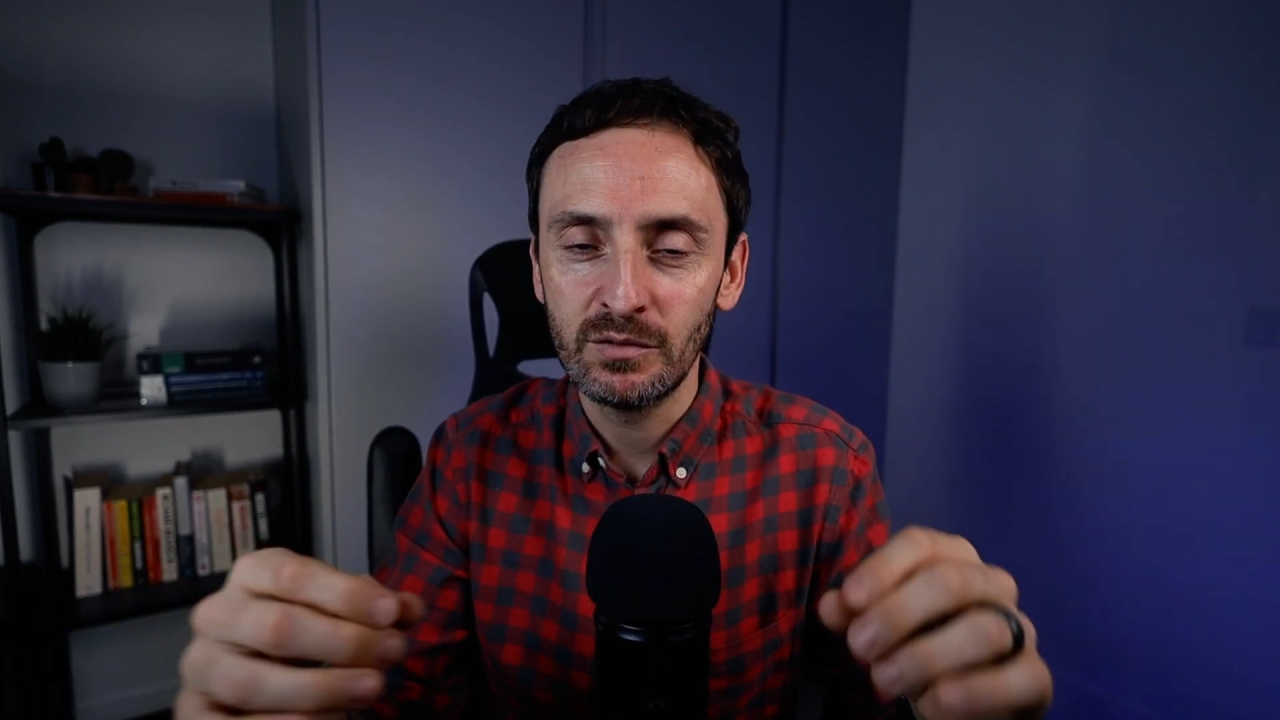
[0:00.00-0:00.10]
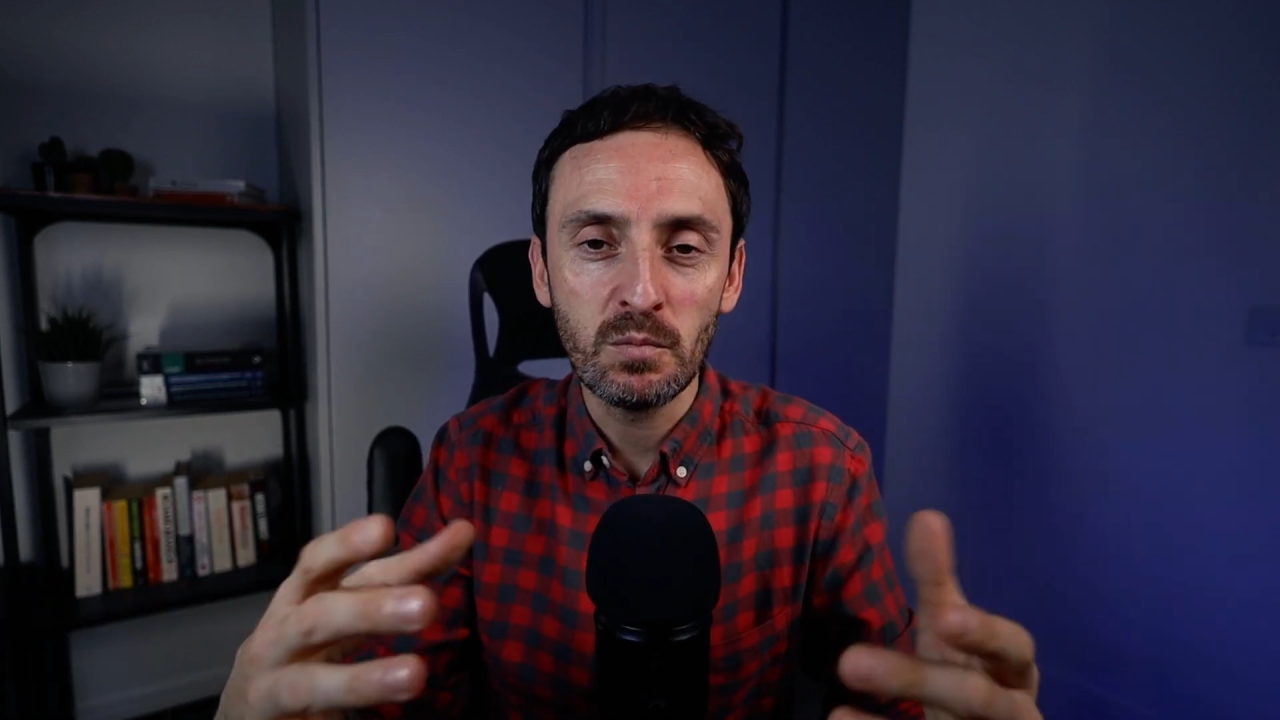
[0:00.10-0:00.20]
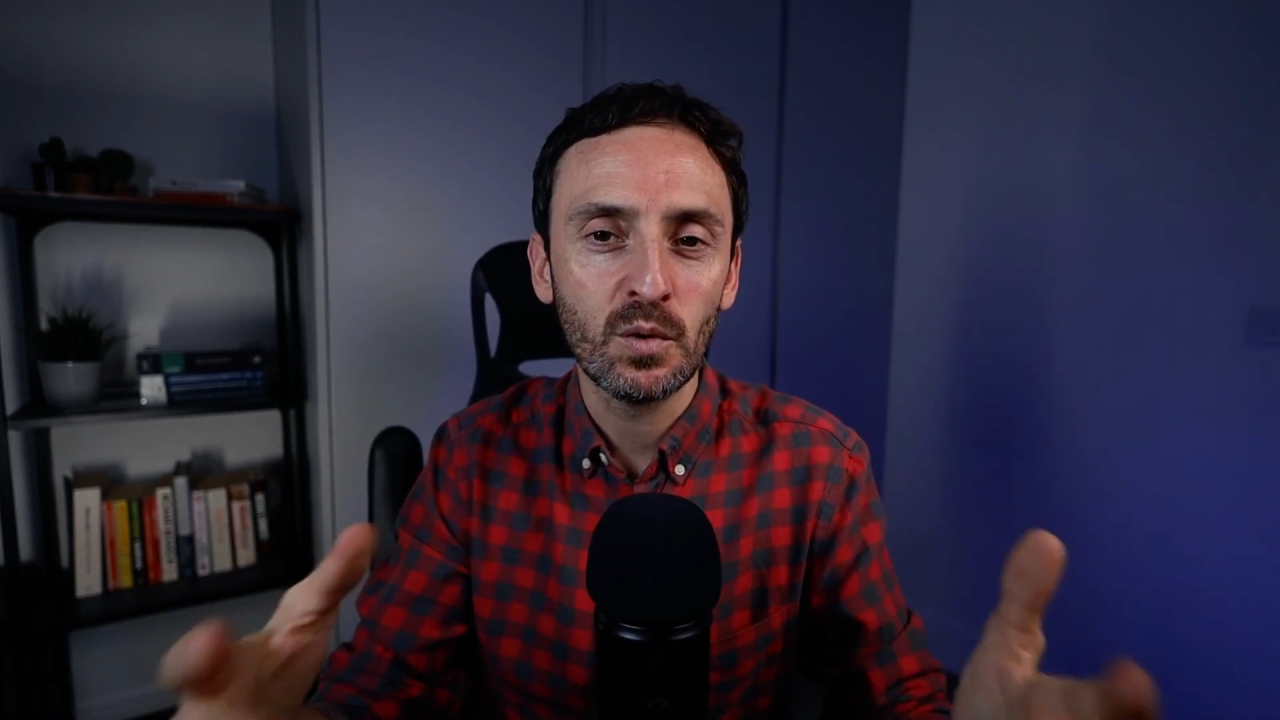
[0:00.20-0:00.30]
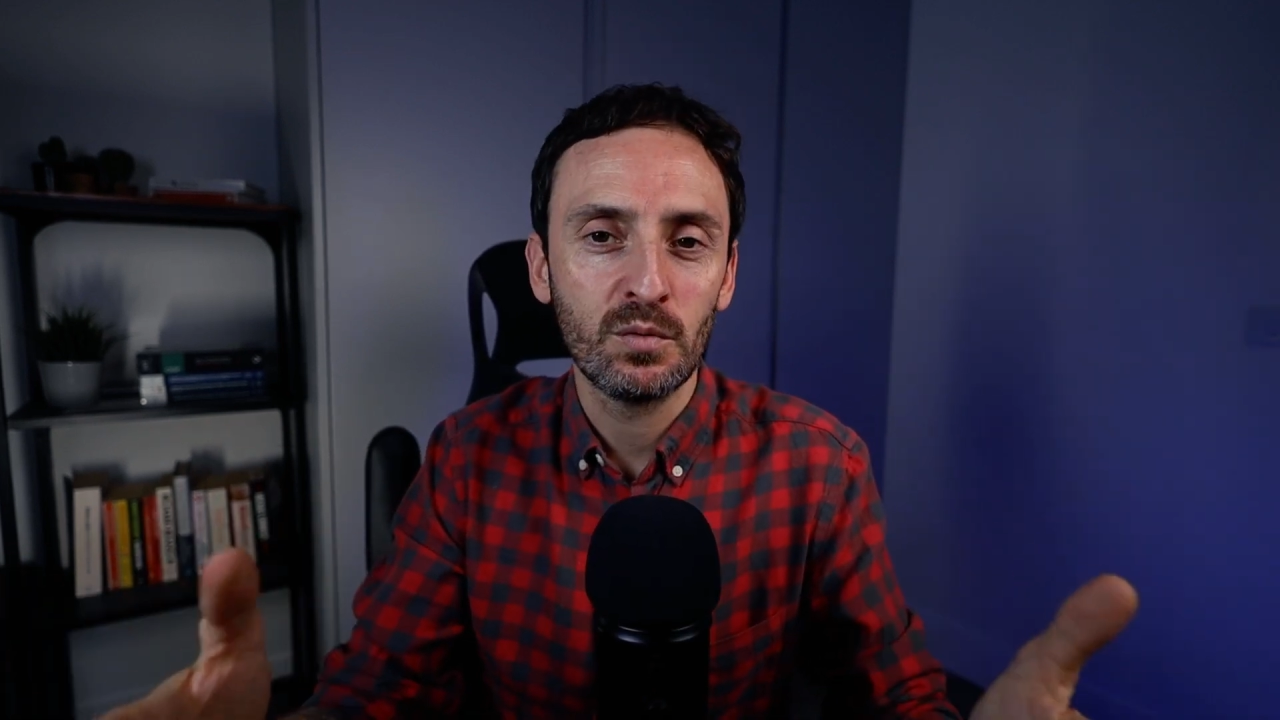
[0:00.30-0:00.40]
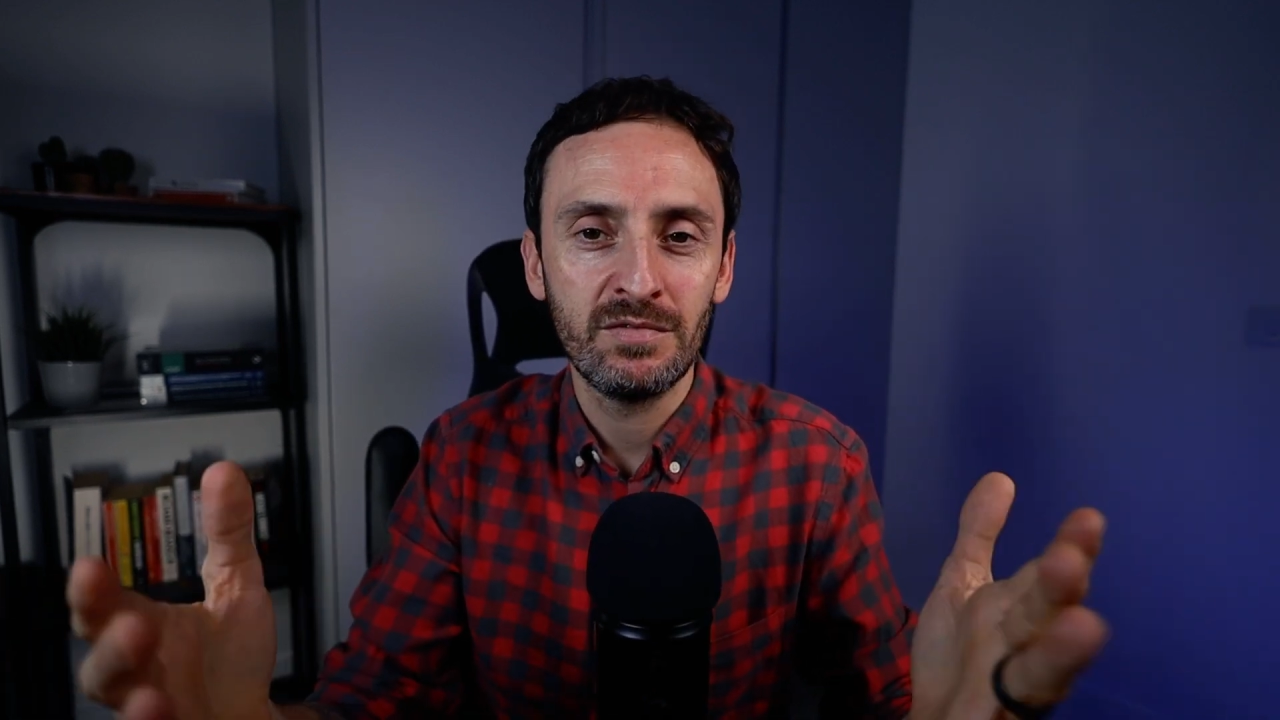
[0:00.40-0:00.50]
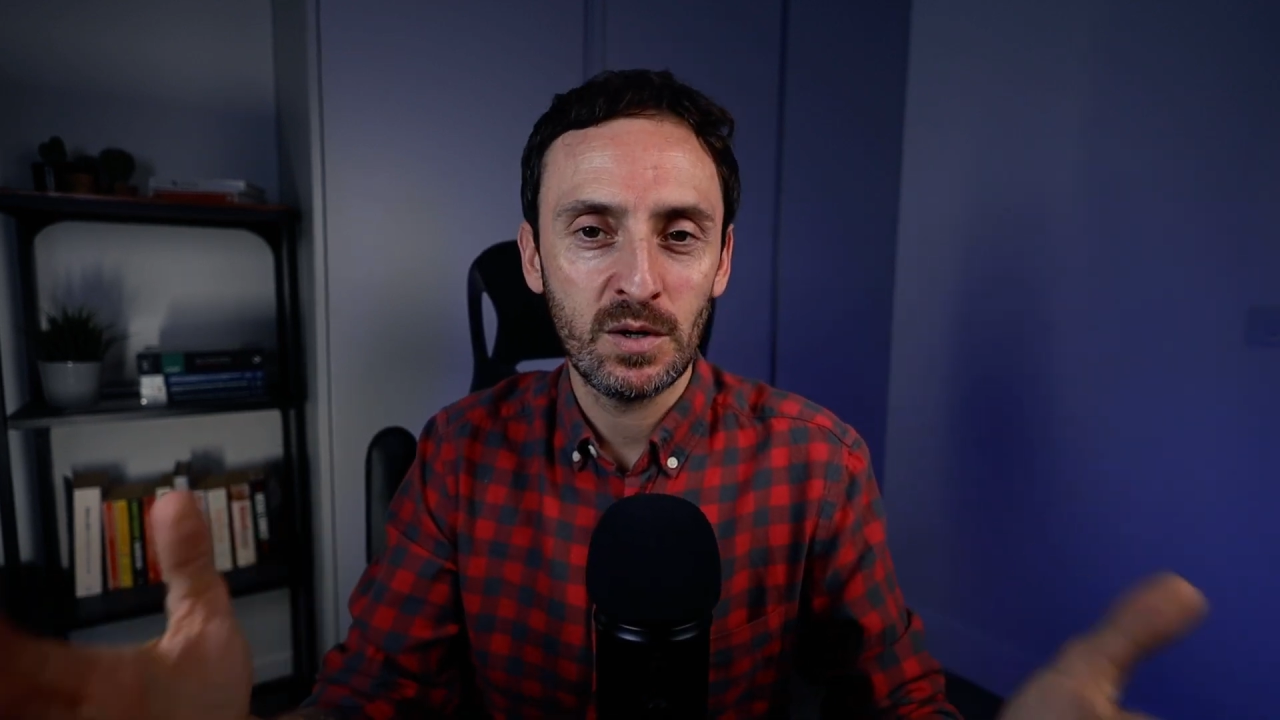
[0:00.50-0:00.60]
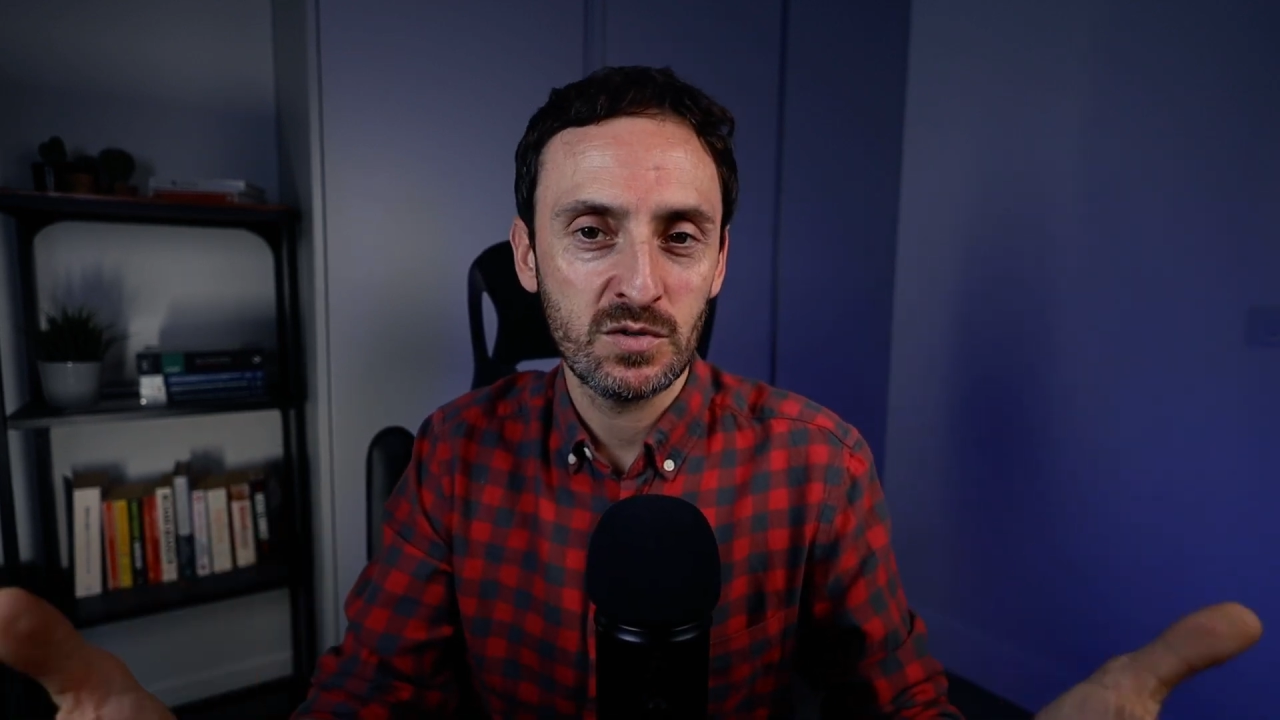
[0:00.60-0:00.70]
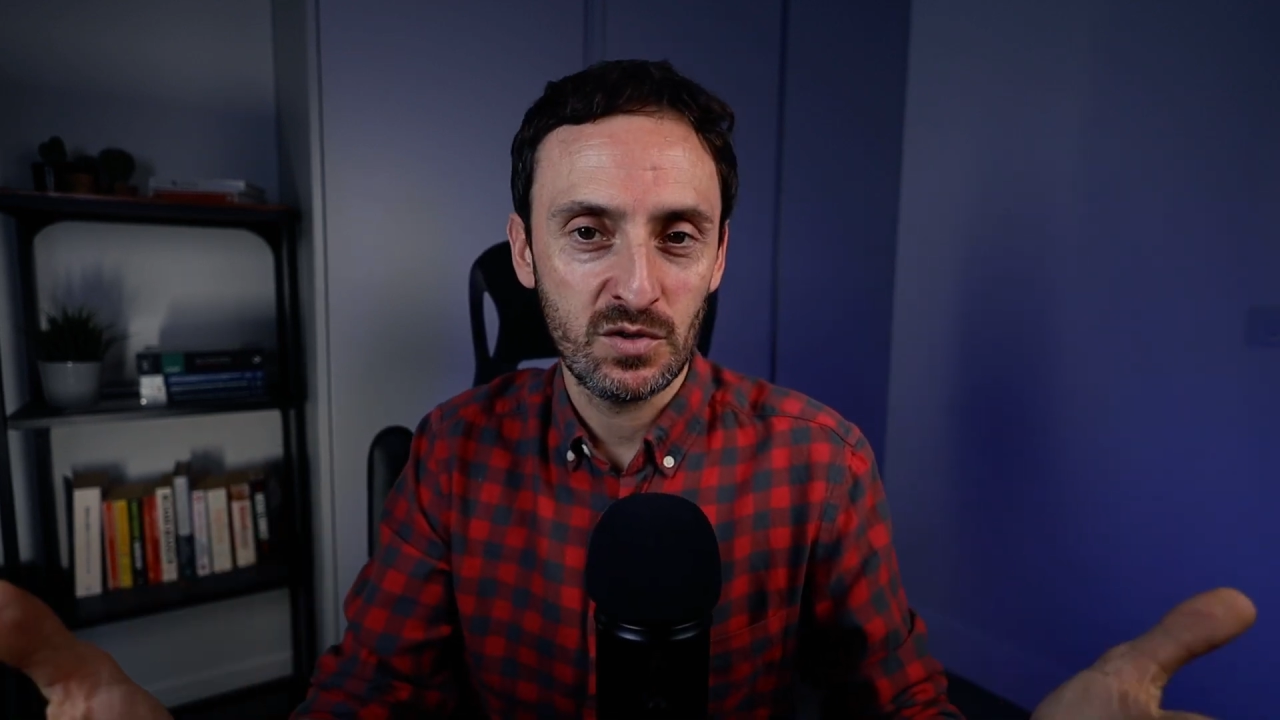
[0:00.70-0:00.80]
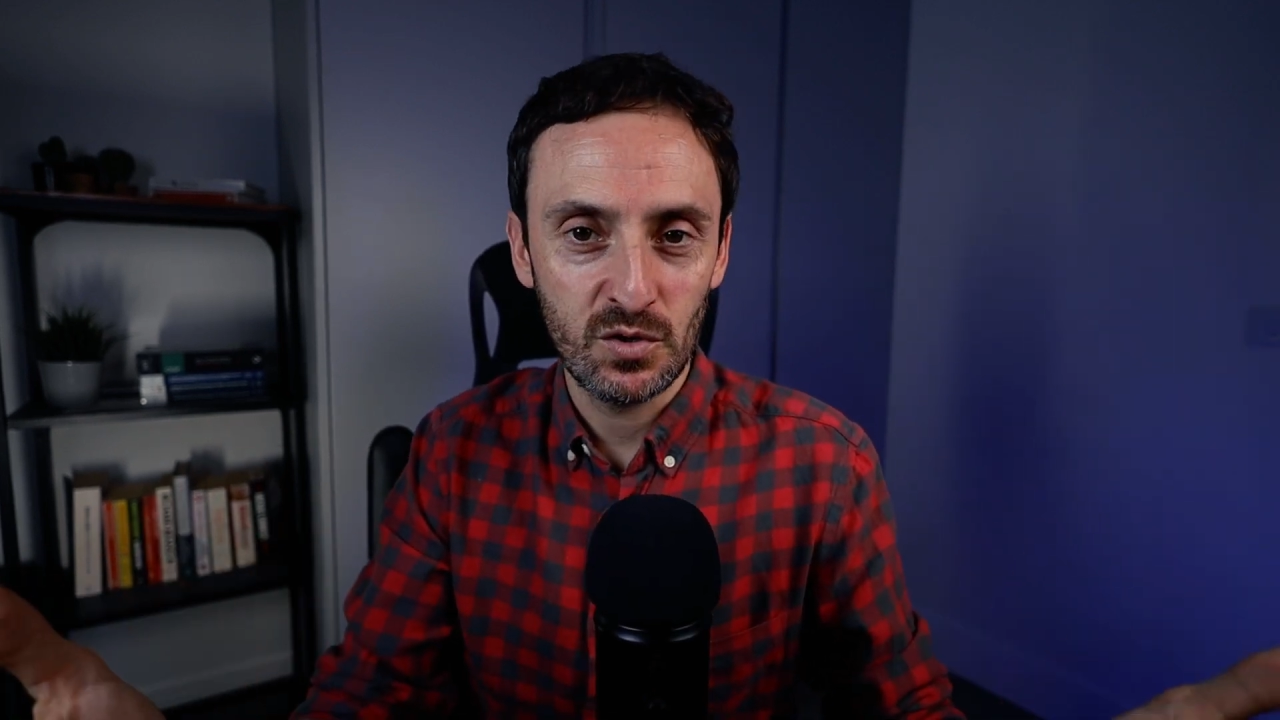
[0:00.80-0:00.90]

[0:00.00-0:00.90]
of uploading videos